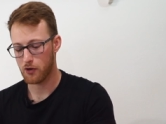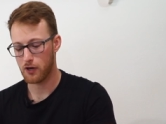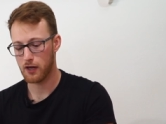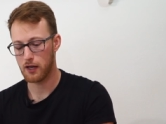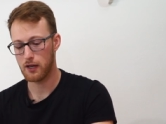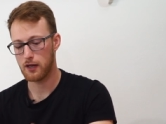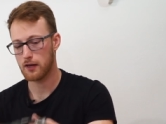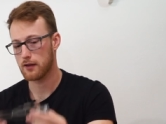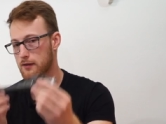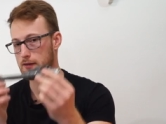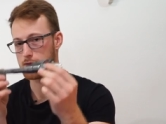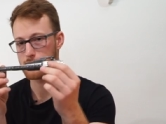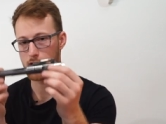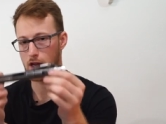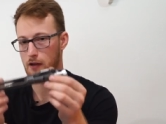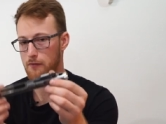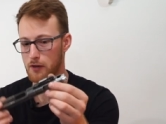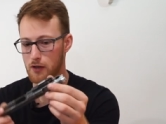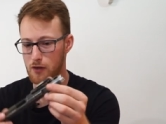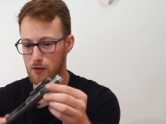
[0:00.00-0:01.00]

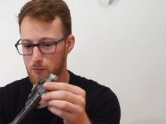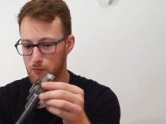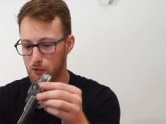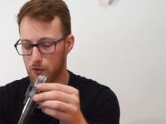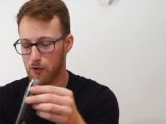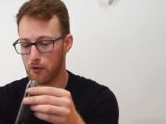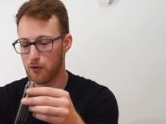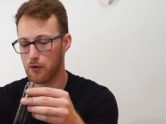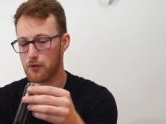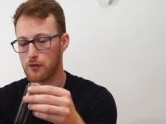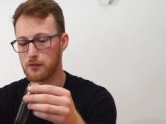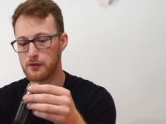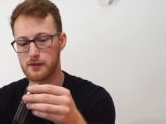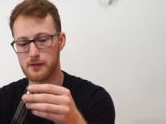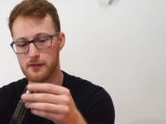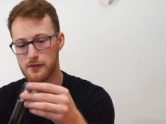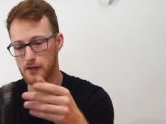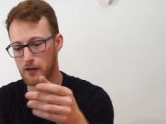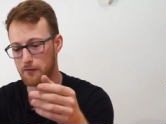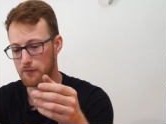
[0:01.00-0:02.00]
springs, heavier
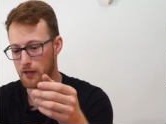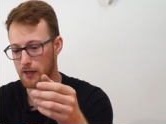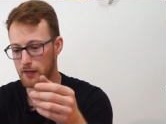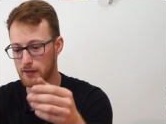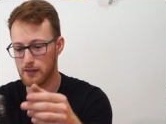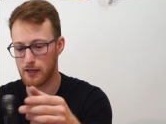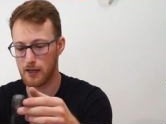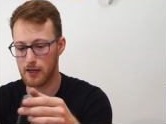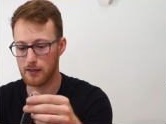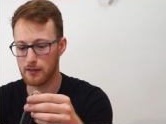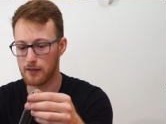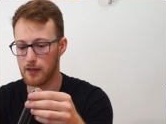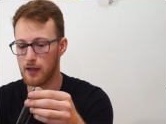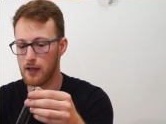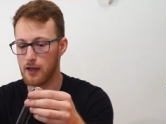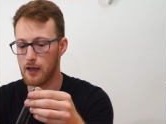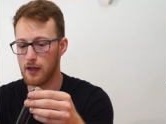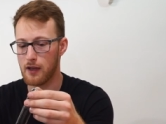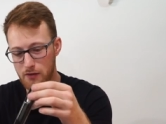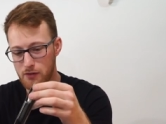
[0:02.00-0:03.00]
bolts, stuff like that.
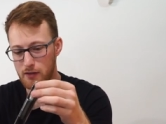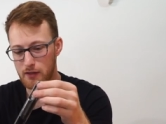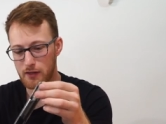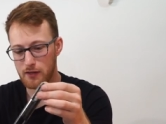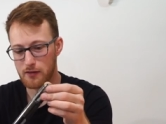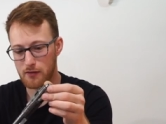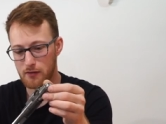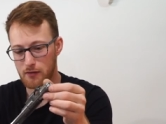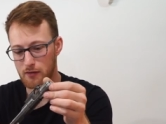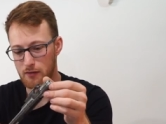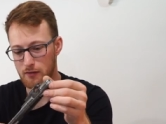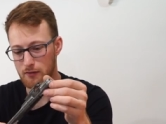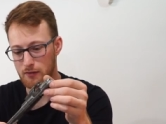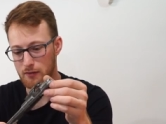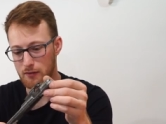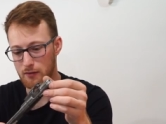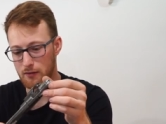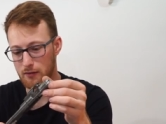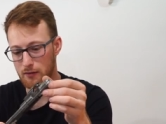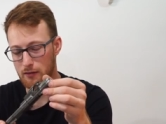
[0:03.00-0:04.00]
Actually the
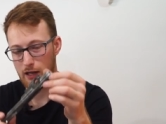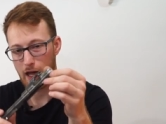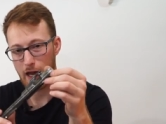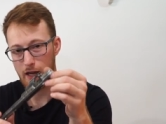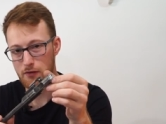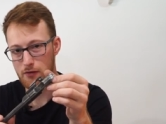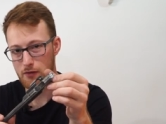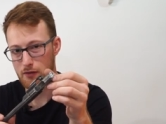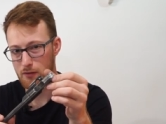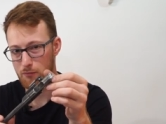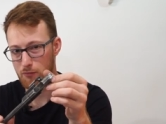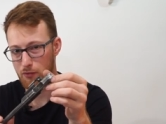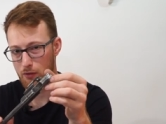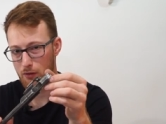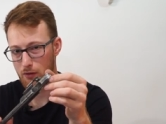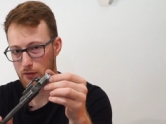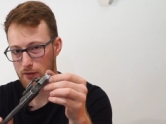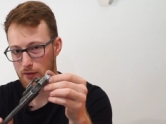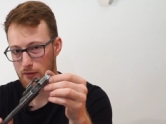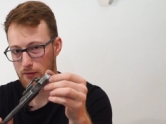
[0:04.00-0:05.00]
lighter the
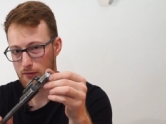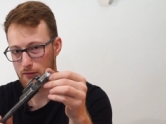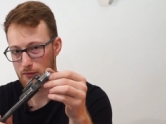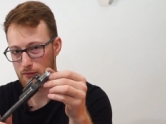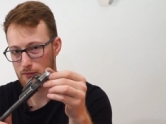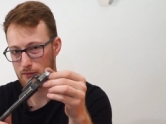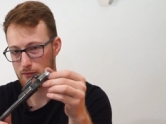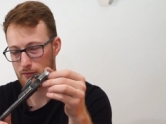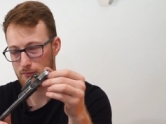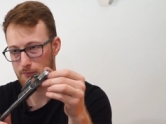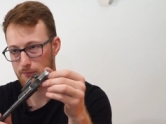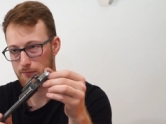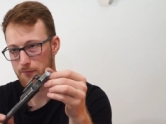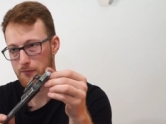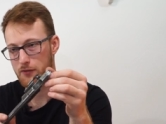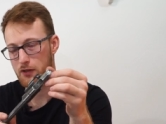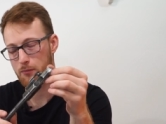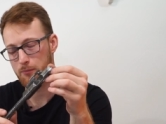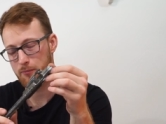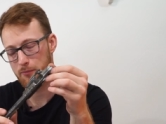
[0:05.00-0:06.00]
bolt,
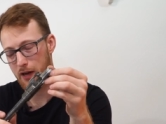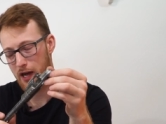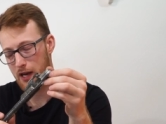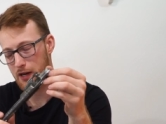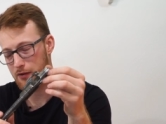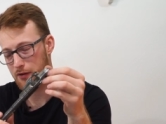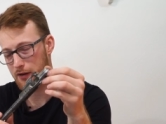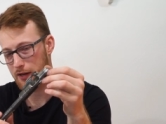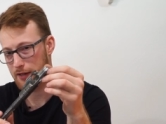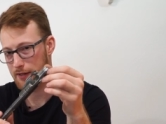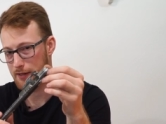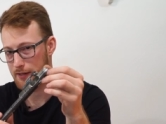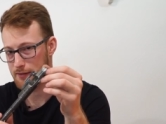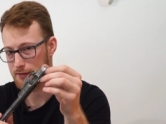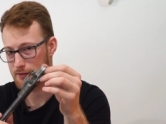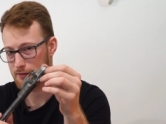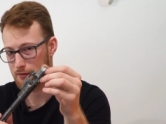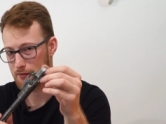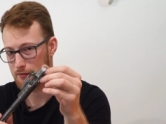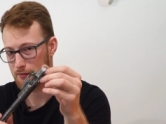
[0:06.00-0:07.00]
the better it
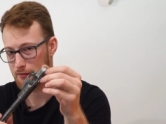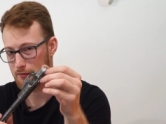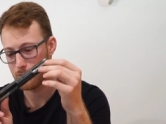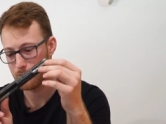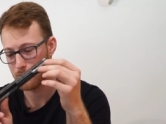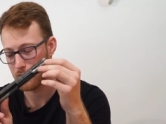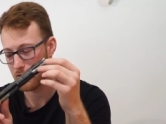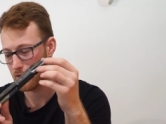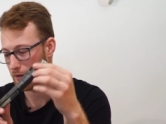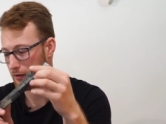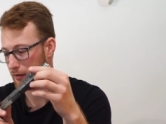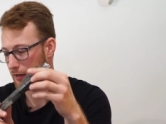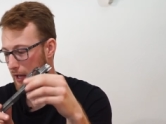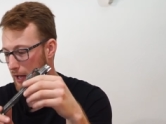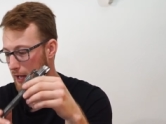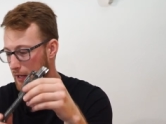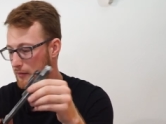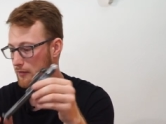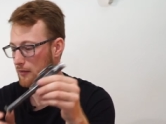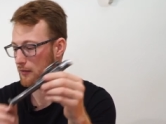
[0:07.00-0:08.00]
is. It will
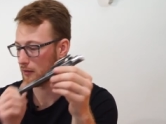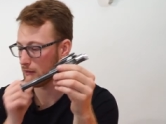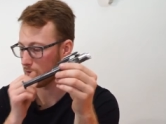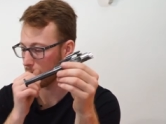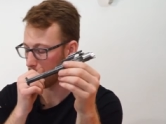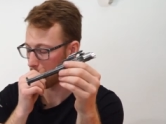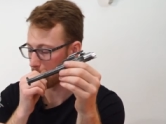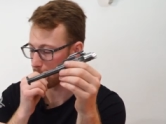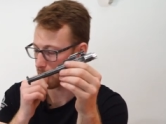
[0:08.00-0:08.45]
handle